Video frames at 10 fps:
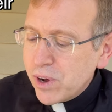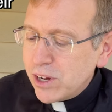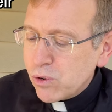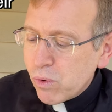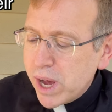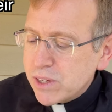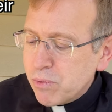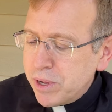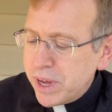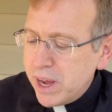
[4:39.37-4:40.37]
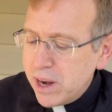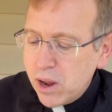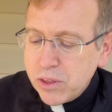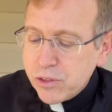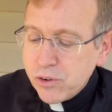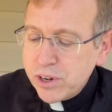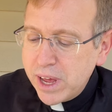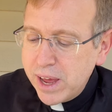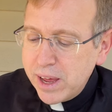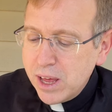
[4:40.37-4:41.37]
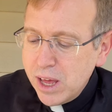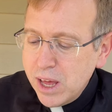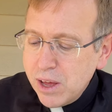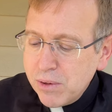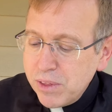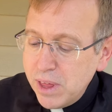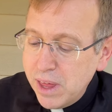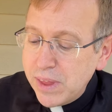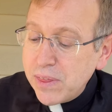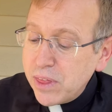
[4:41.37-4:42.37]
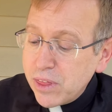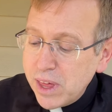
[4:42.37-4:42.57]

and to rise from the dead and on the third day, and that